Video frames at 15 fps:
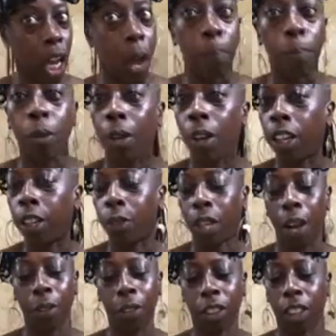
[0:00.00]
Hey, honey, when I
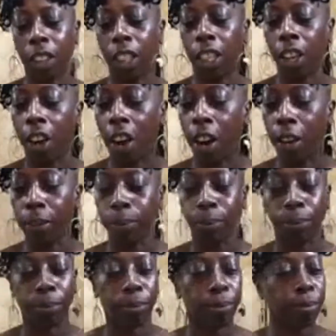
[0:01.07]
was in DR,
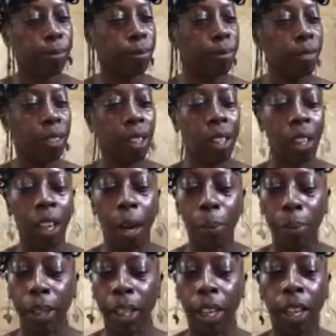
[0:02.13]

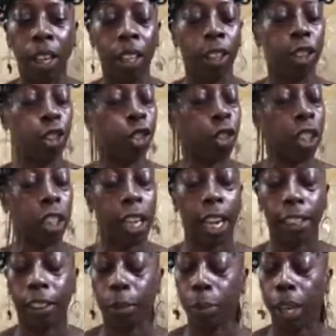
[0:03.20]
Colombia, Trinidad and
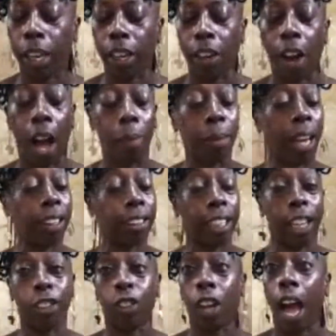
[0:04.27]
Tobago. I'm not
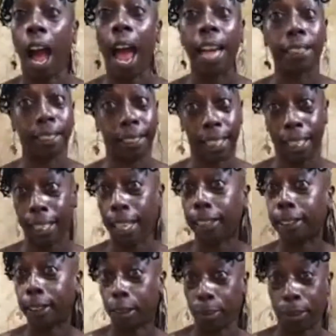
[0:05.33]
exaggerating. I had to say yes
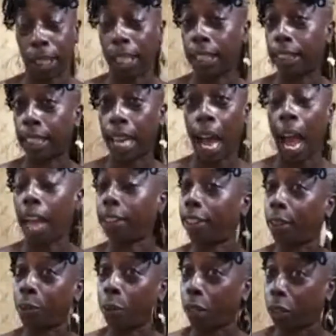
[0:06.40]
to some things that I
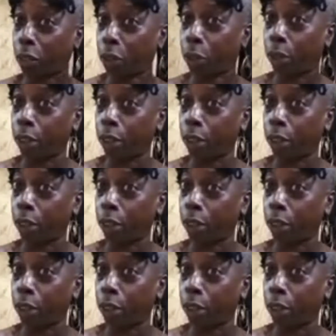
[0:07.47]
didn't want to.